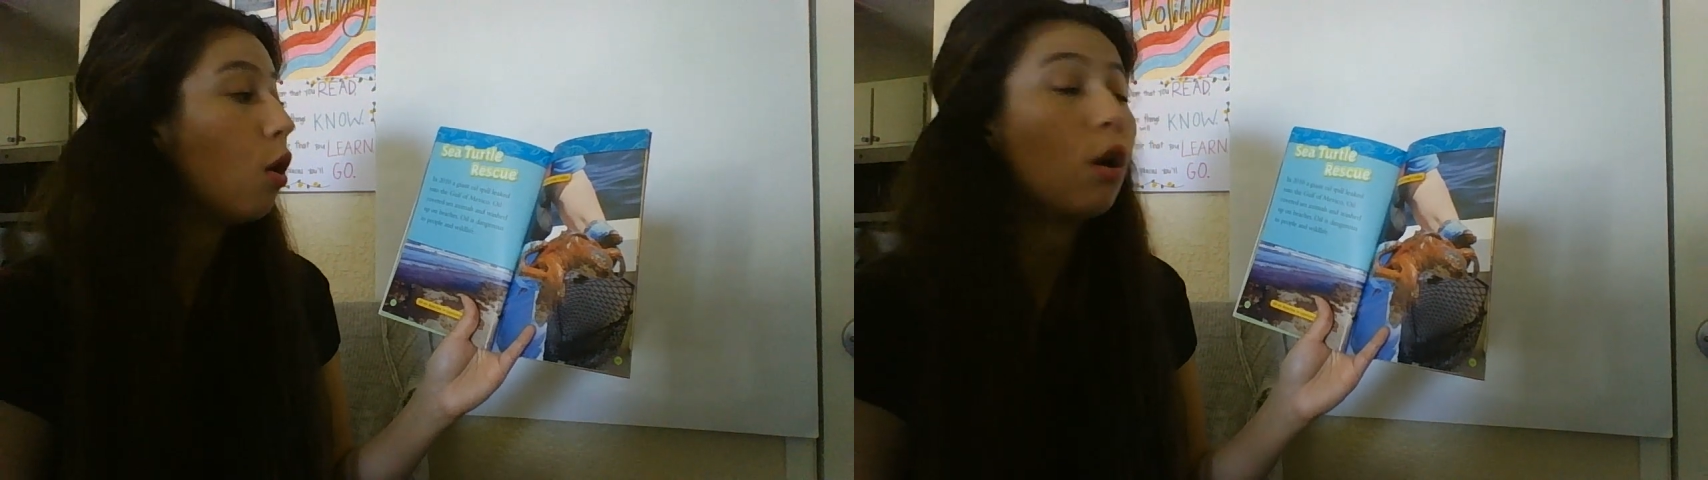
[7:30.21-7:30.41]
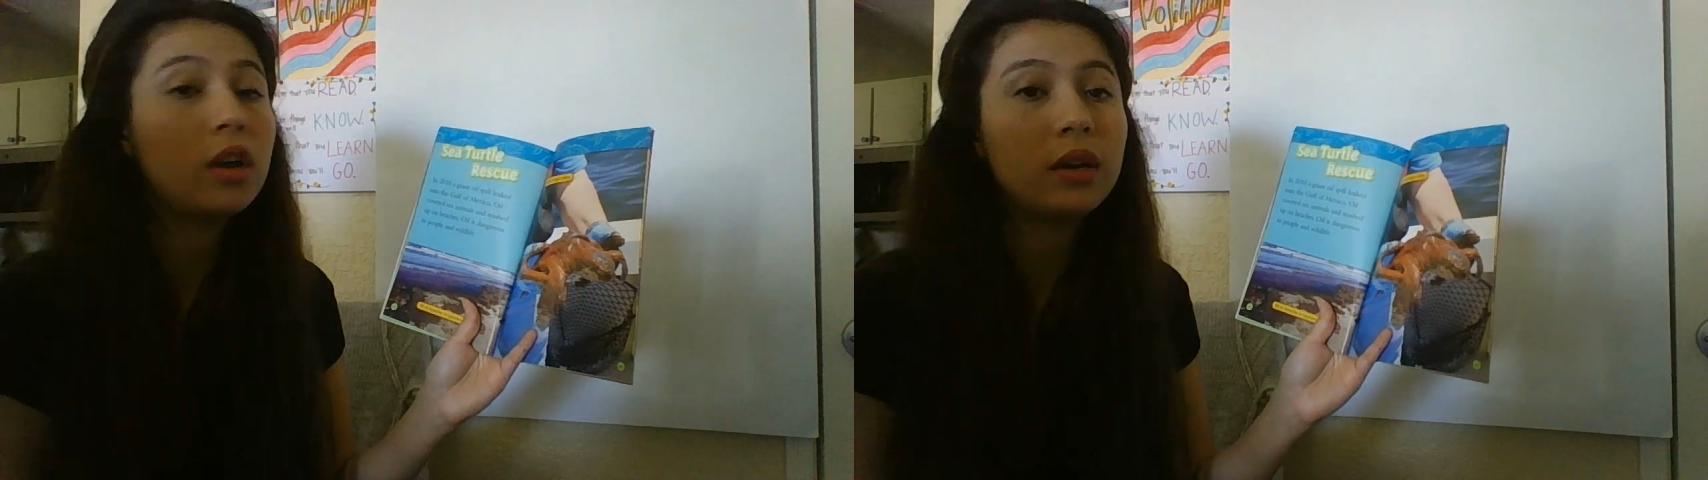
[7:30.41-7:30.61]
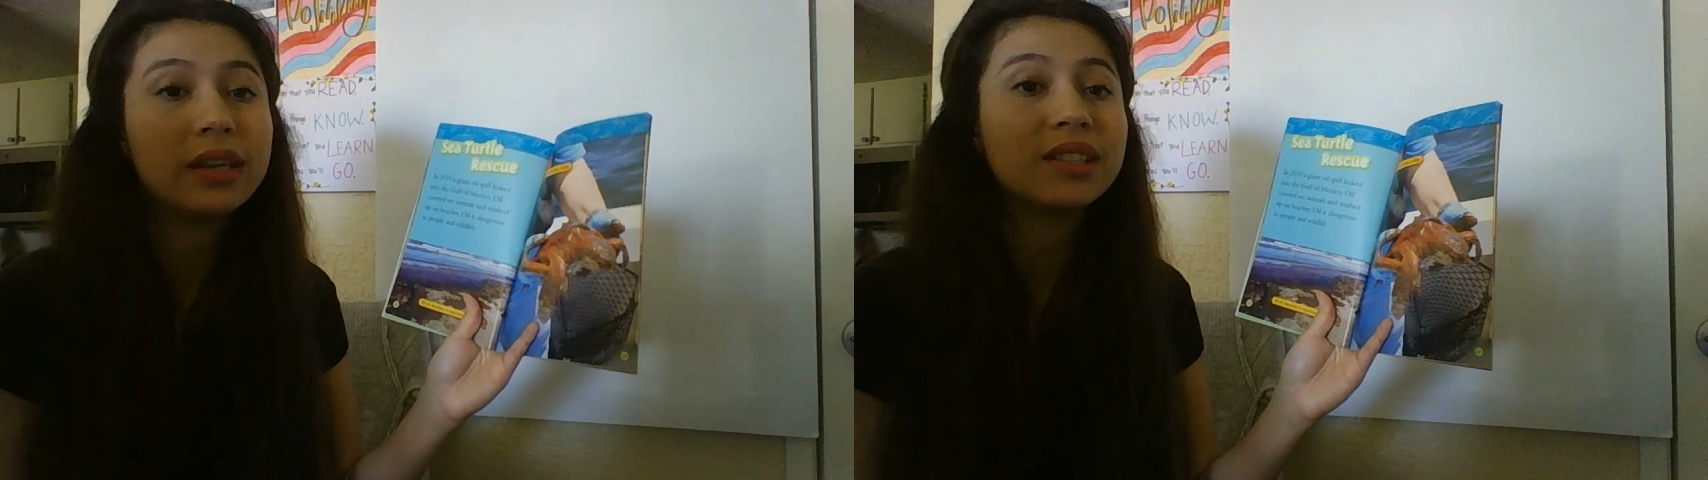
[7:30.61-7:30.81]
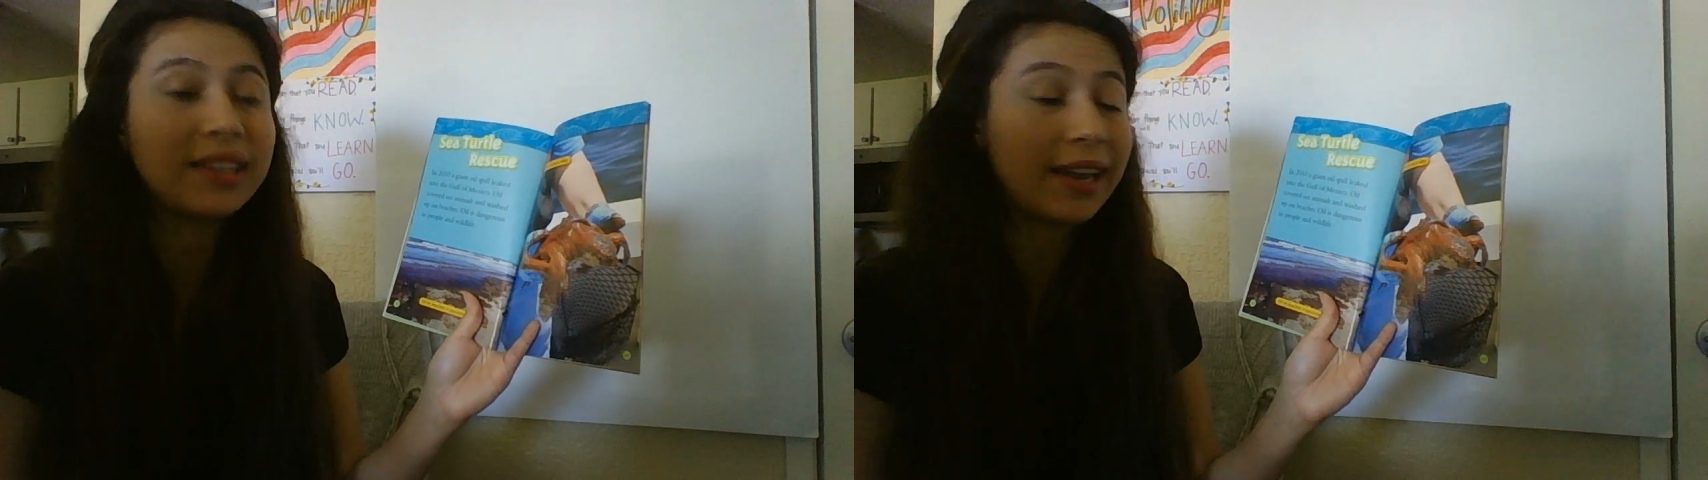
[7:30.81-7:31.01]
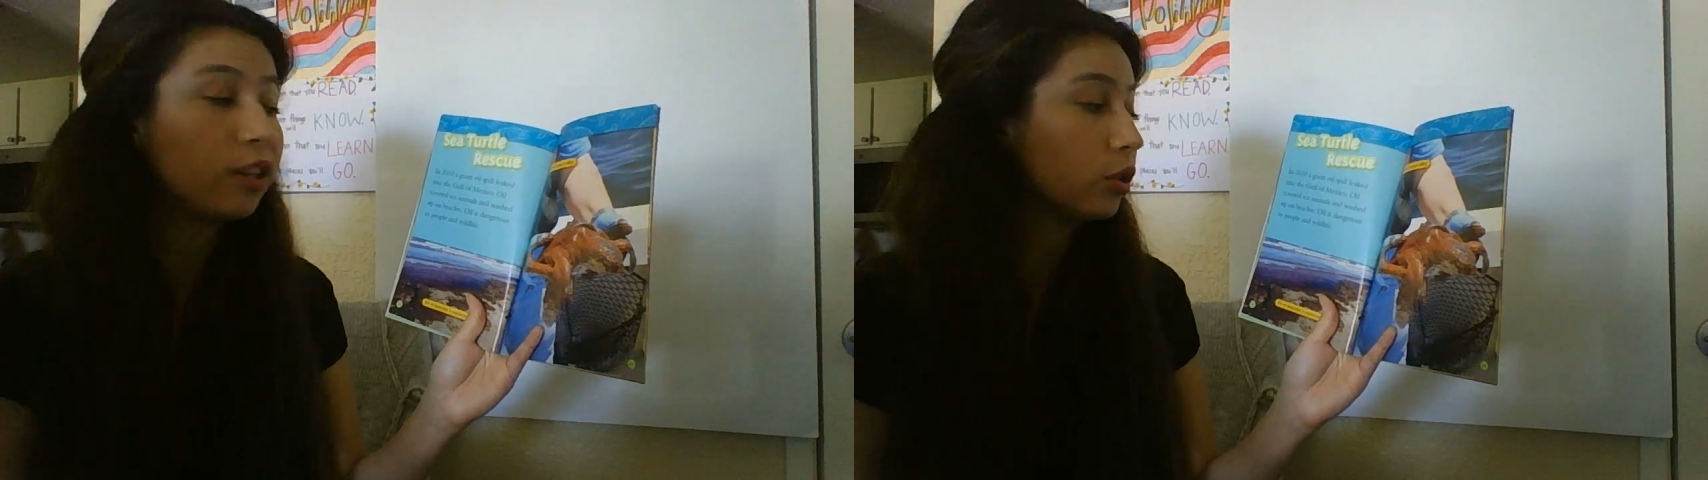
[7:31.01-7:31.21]
Oil is
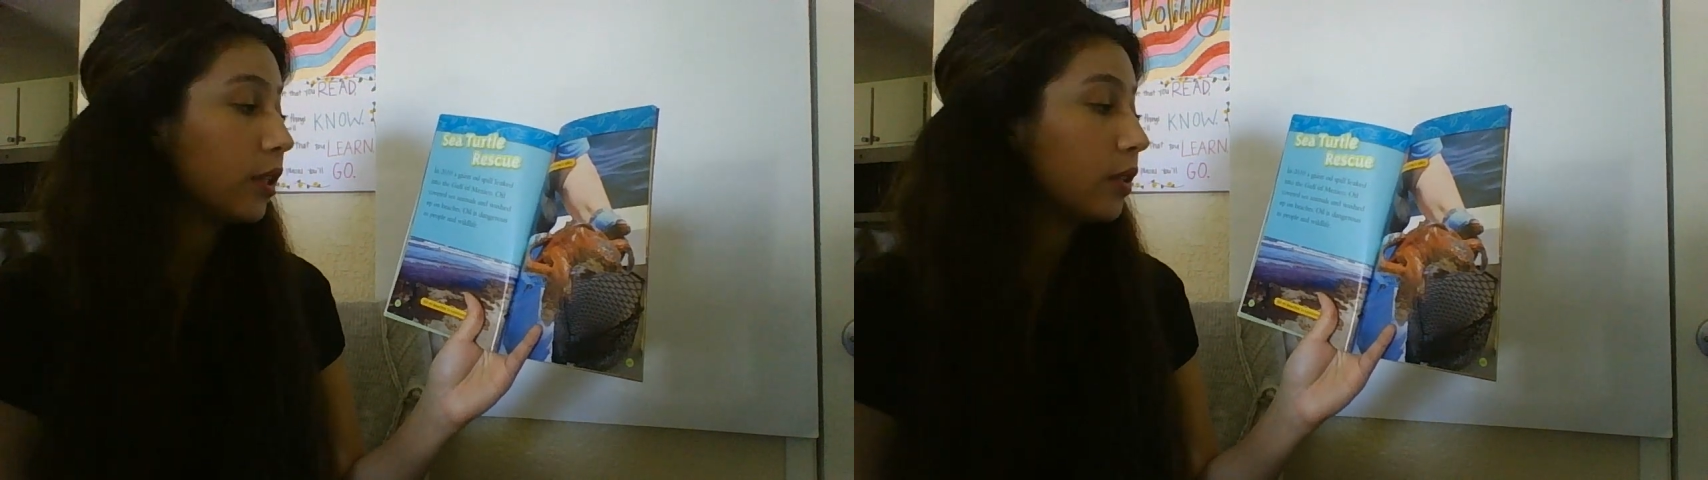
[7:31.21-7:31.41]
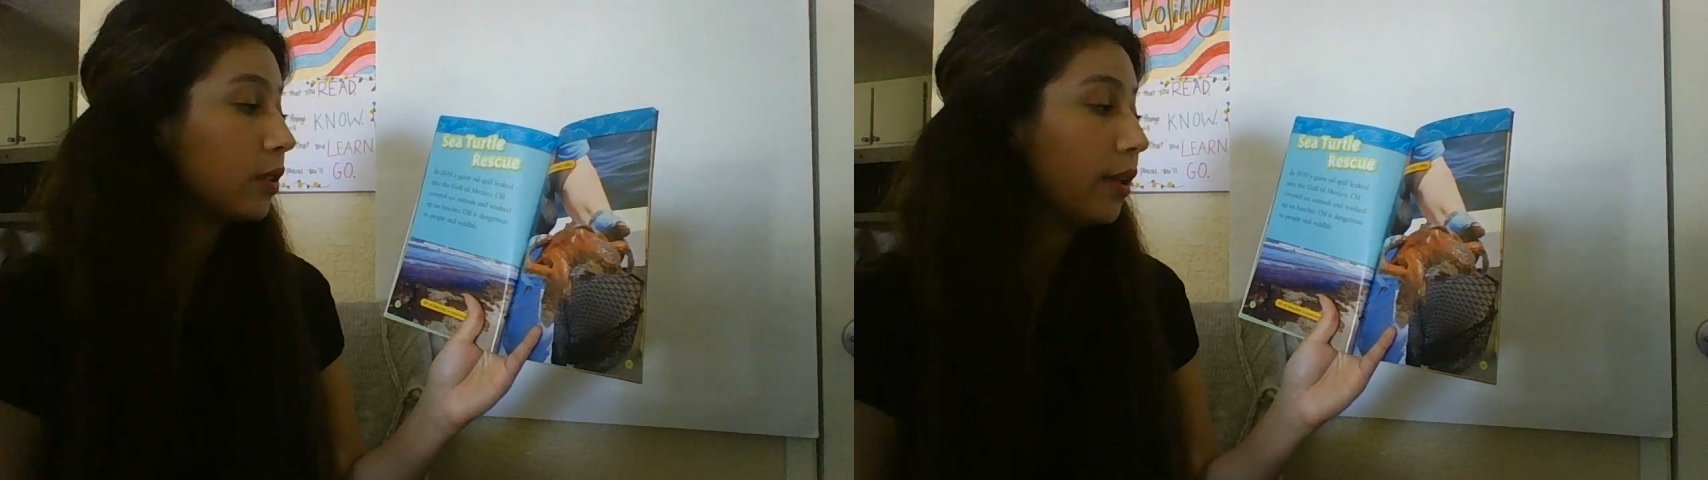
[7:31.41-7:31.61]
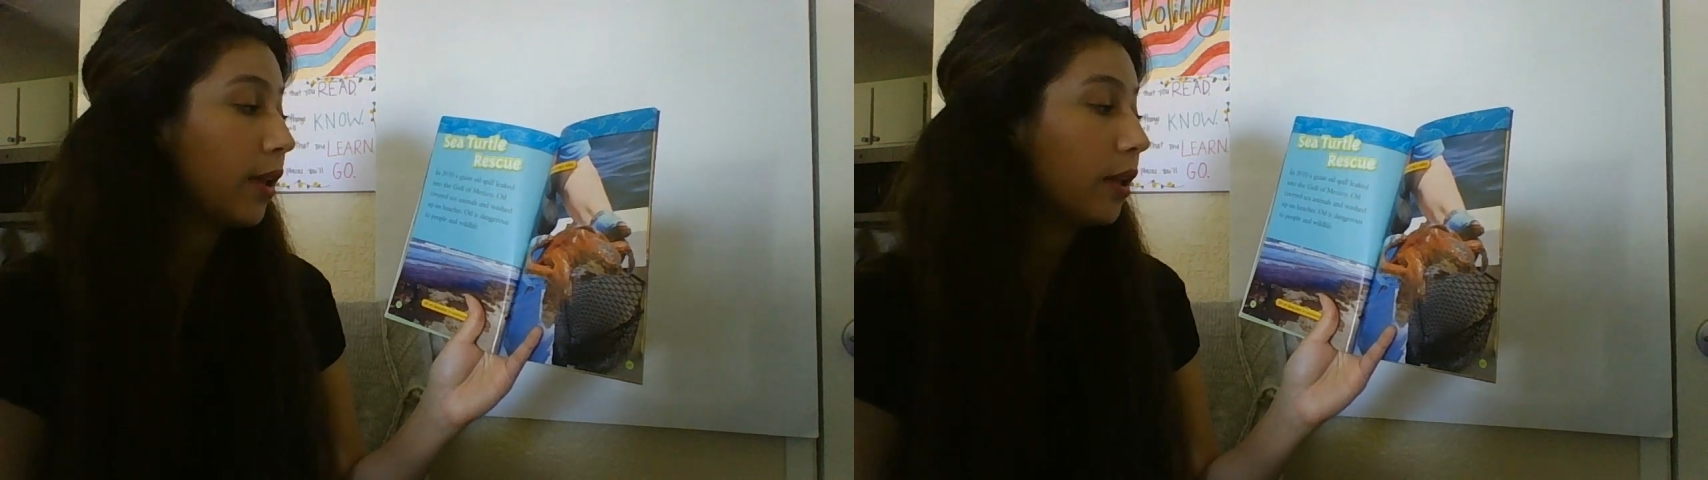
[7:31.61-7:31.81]
dangerous